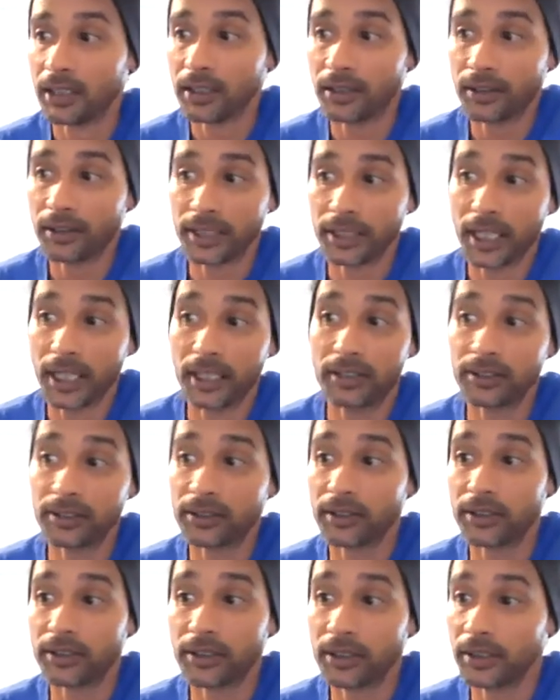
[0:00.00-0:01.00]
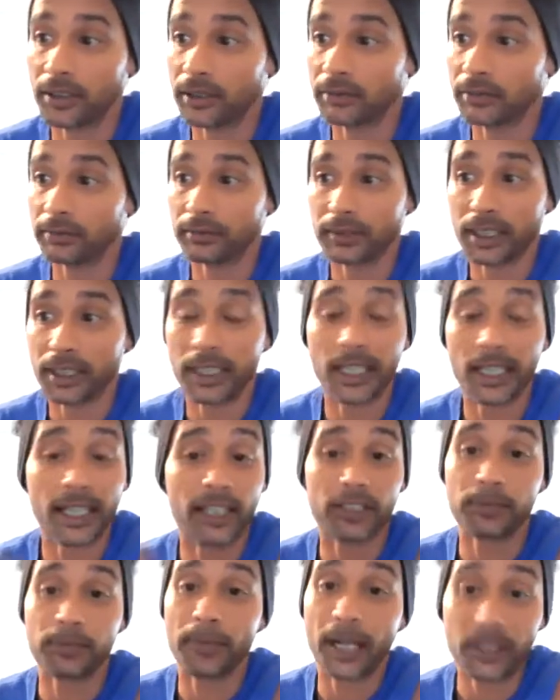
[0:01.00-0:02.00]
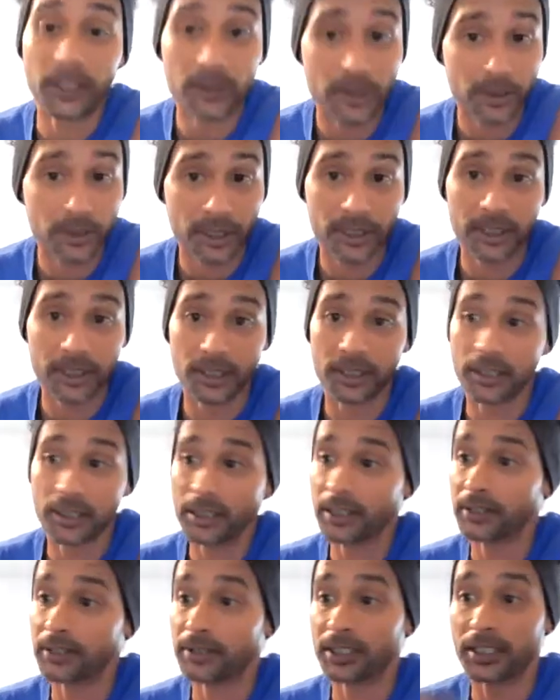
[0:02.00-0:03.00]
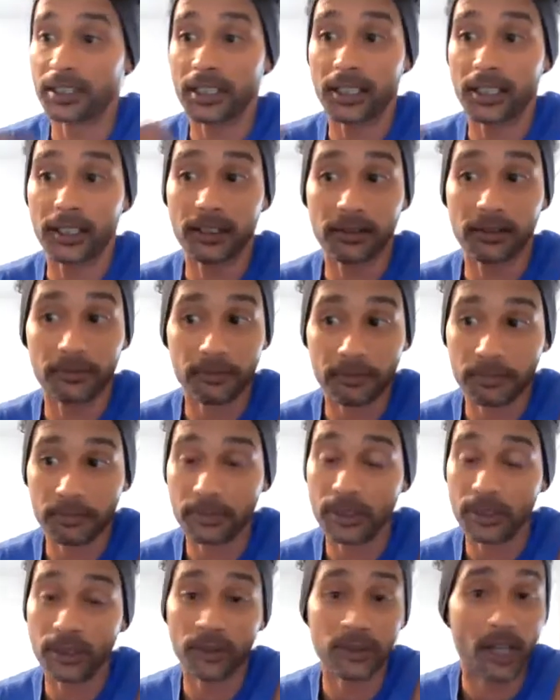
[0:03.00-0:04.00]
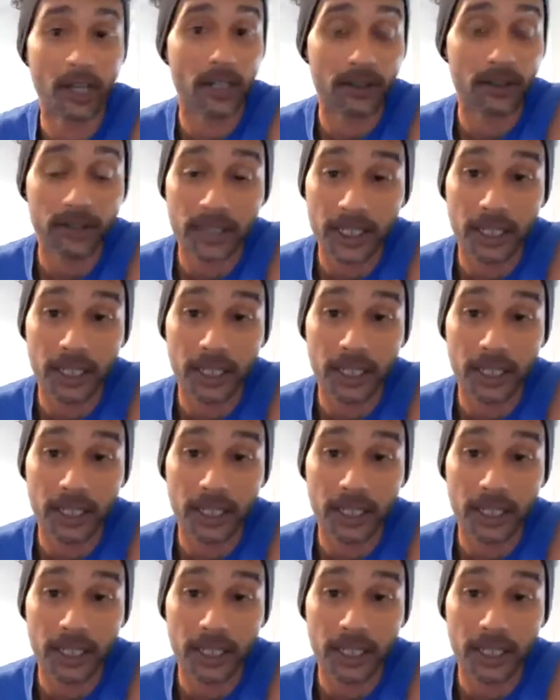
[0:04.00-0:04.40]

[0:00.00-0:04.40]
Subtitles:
you know, as I continue to enhance my nutrition and understand, you know, Dr.